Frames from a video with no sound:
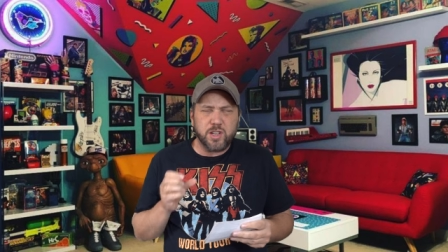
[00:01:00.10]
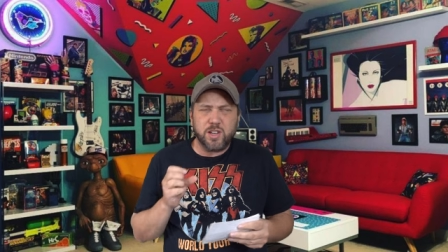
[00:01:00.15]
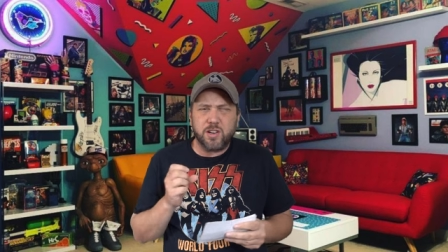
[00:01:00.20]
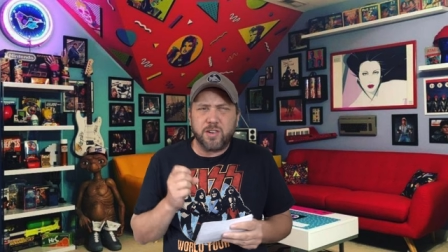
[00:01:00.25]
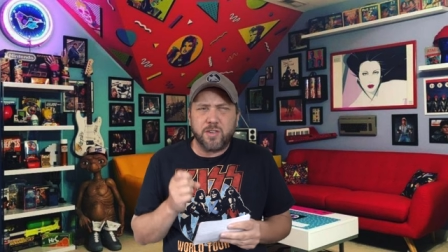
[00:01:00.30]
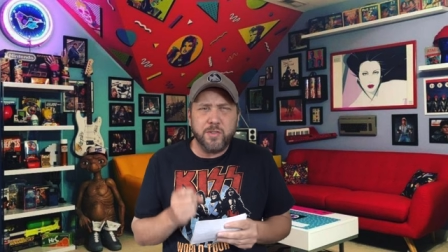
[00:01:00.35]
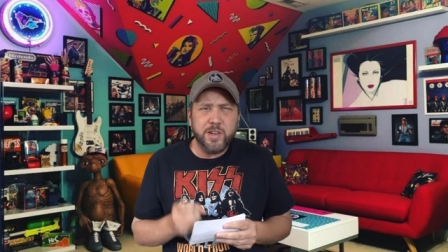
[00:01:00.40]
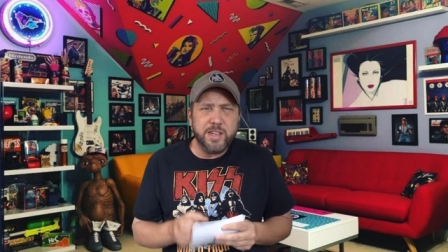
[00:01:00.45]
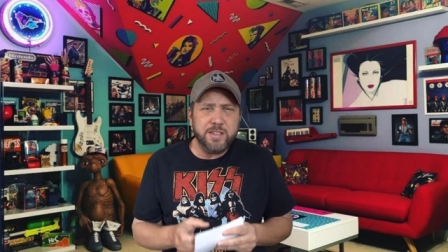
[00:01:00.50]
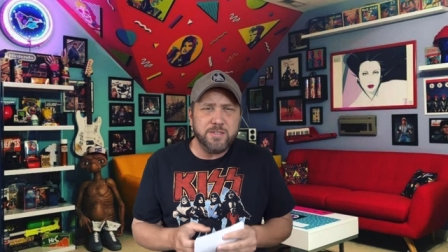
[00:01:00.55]
going
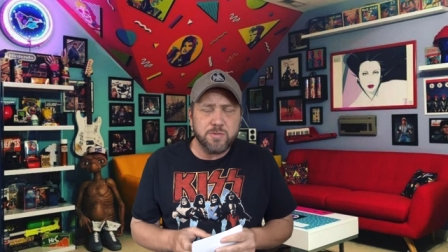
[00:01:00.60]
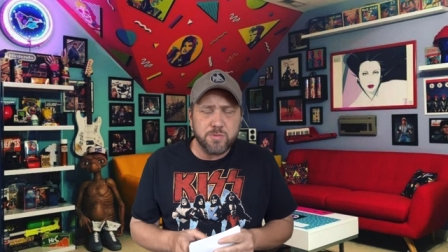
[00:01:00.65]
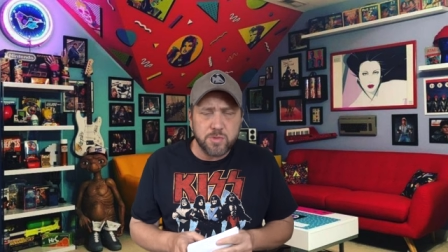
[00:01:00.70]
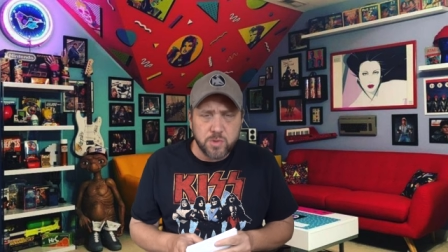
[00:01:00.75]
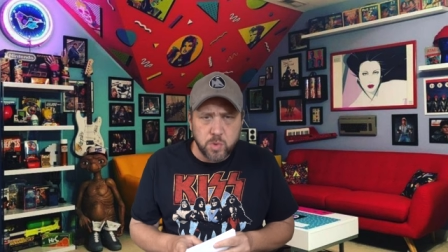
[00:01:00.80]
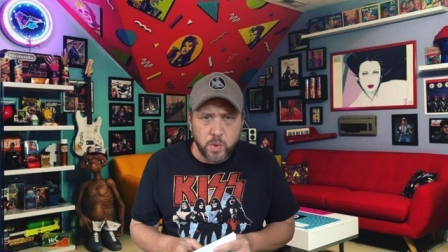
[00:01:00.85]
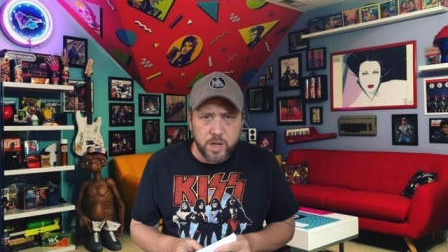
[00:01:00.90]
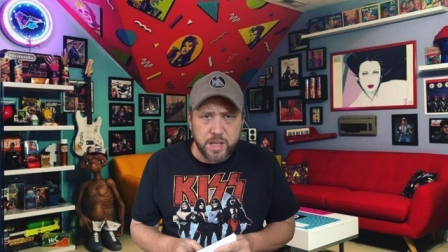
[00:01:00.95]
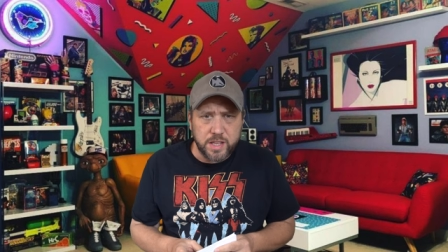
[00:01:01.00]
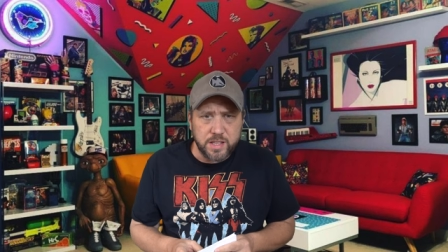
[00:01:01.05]
to read some
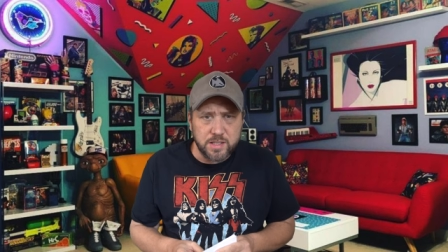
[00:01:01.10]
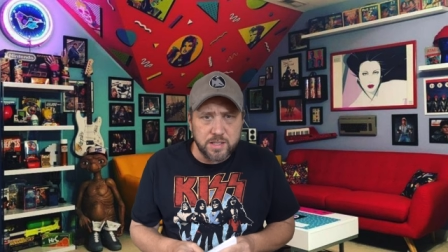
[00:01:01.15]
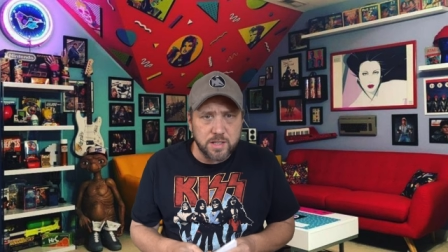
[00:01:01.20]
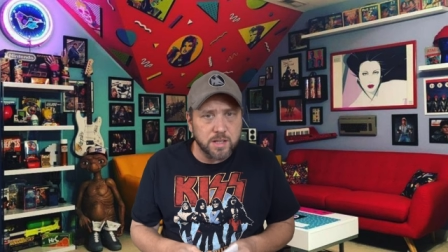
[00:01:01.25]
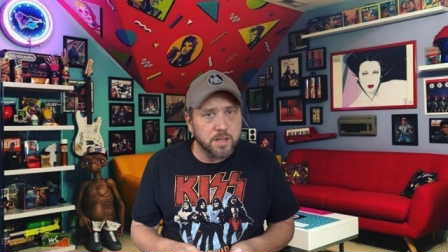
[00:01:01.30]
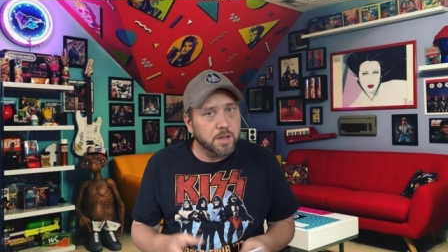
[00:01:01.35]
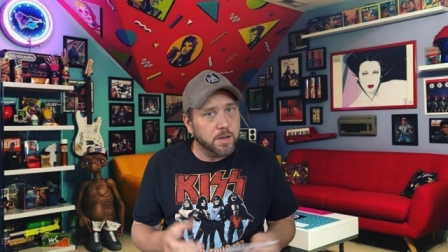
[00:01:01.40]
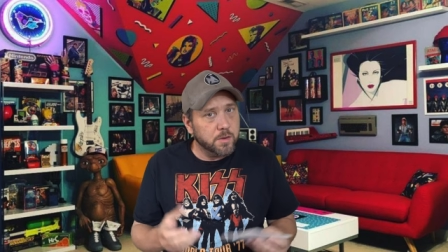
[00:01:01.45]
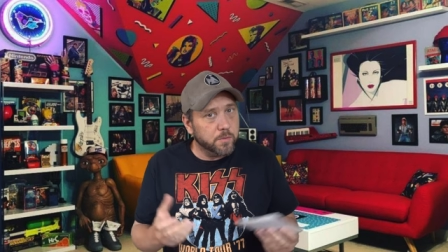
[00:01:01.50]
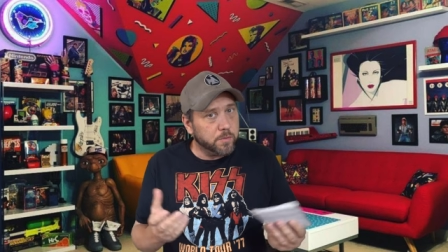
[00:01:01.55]
tweets
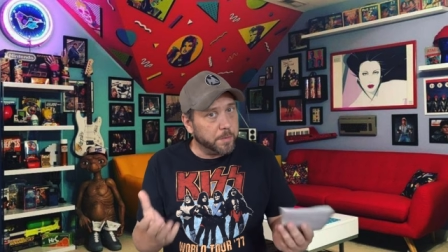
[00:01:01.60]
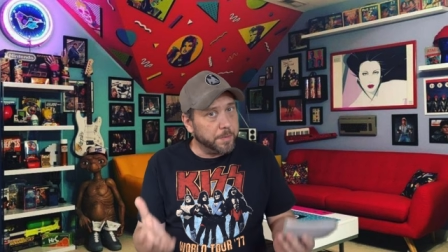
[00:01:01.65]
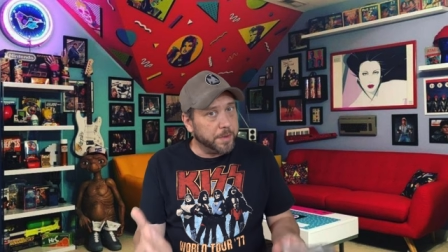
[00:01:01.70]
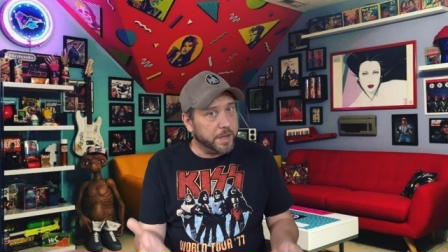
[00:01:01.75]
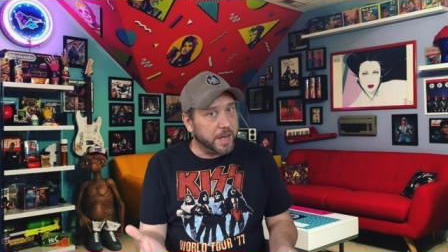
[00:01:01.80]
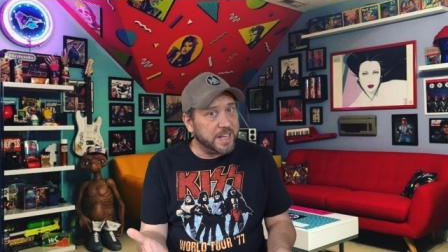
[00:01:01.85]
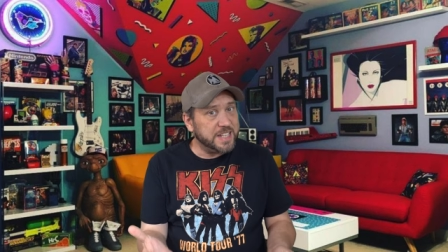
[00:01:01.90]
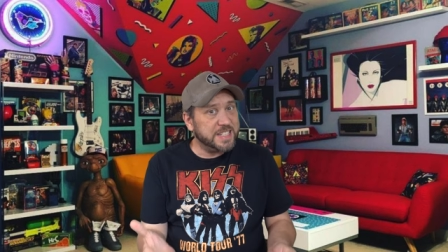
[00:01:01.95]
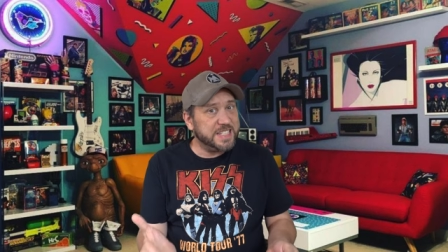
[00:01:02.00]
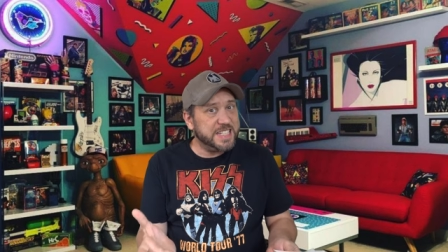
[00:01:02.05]
from
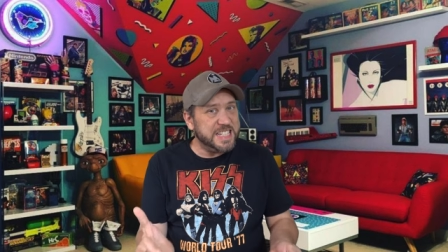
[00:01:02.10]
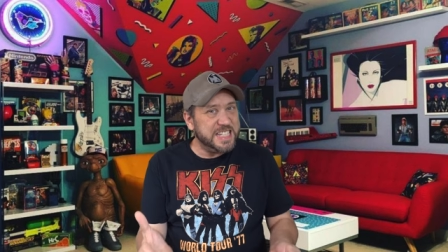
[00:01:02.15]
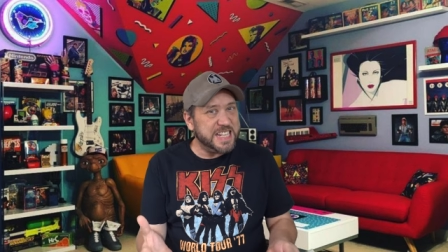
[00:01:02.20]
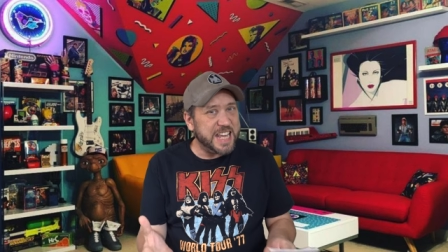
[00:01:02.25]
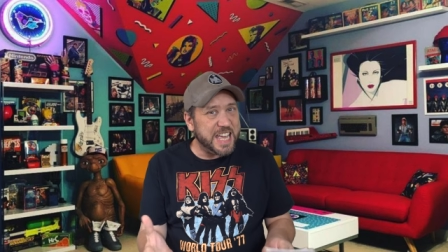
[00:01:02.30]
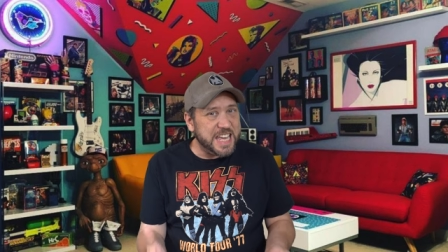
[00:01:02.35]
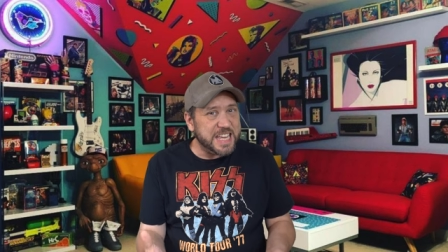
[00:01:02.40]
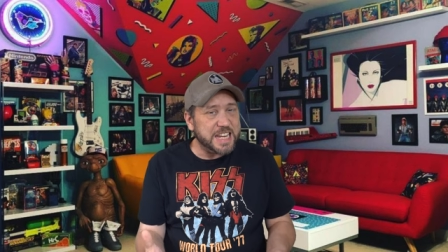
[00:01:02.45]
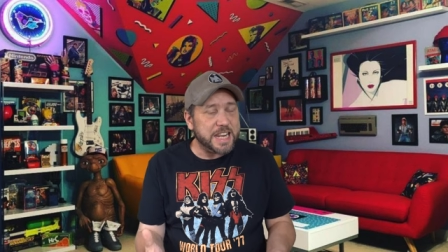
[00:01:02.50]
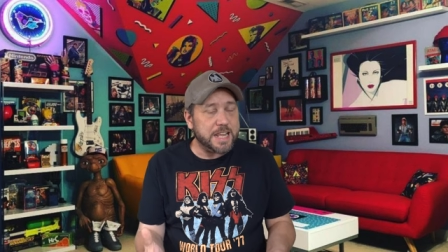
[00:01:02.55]

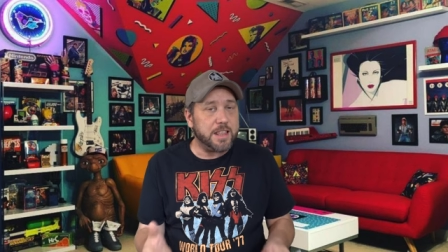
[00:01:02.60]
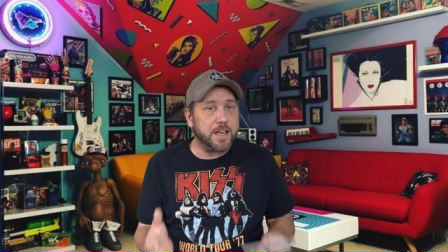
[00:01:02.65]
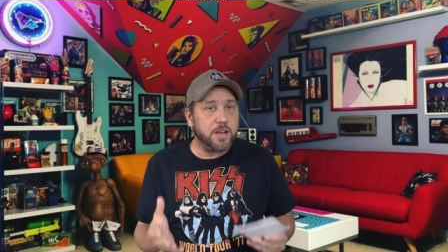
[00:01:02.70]
1980.